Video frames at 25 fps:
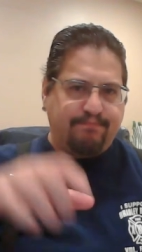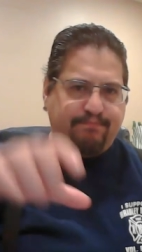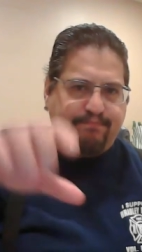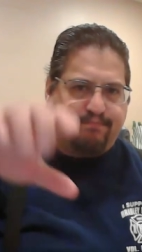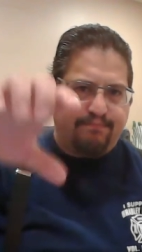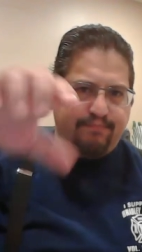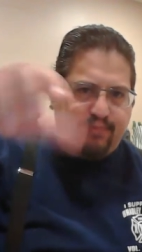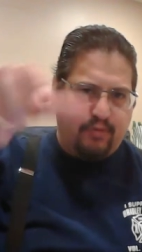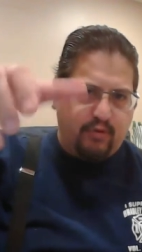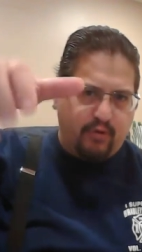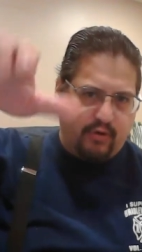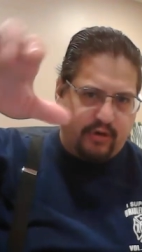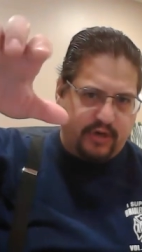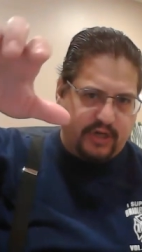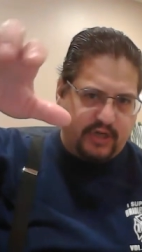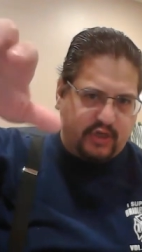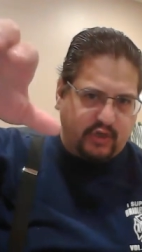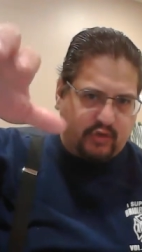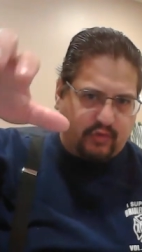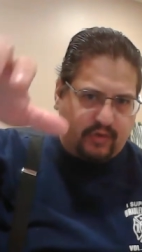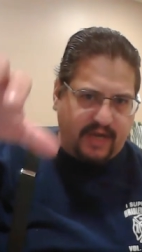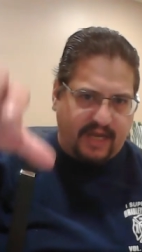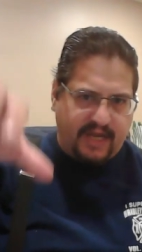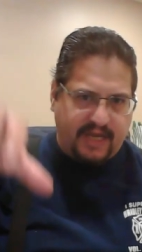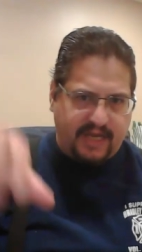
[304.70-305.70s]
poured a
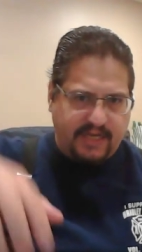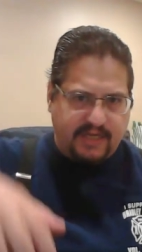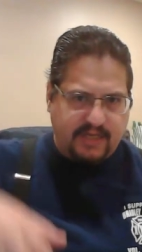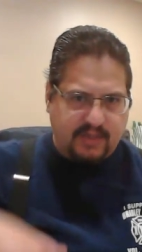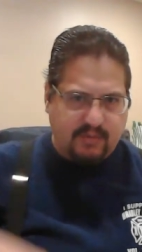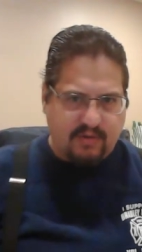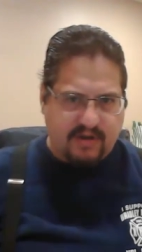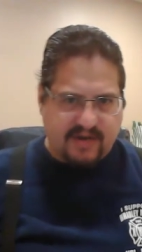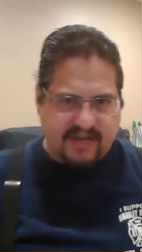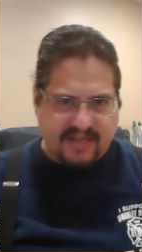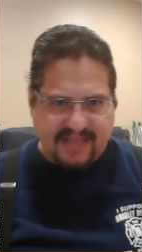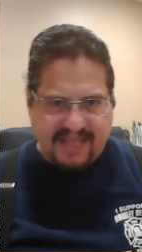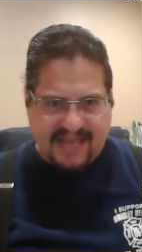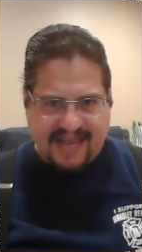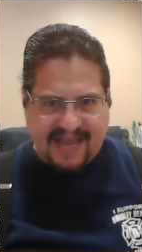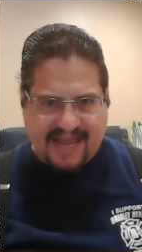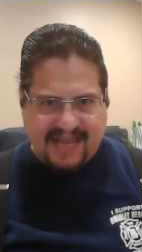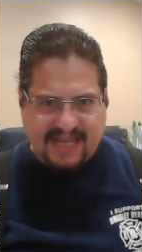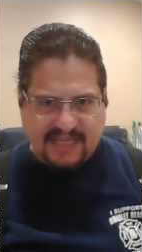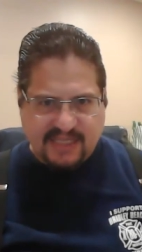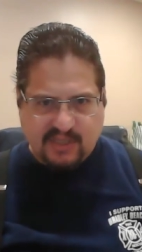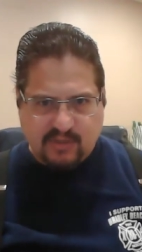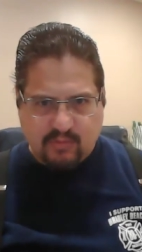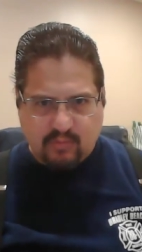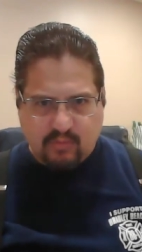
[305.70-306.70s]
drink into a
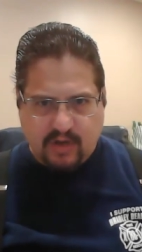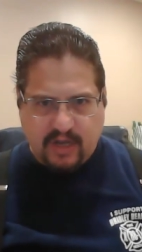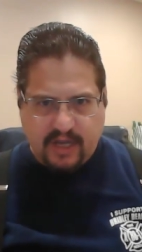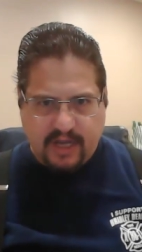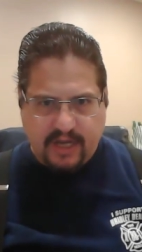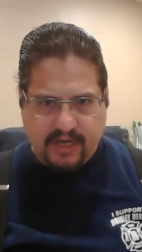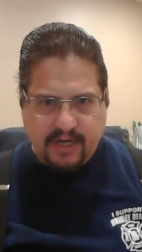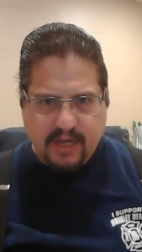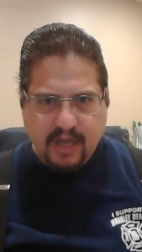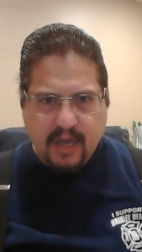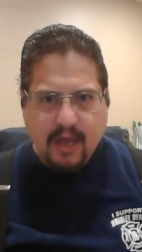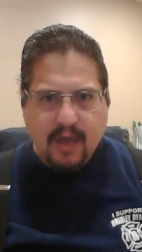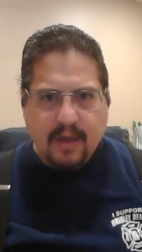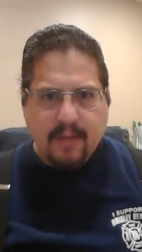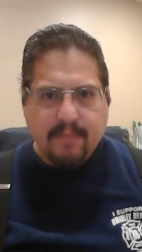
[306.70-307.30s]
glass, right?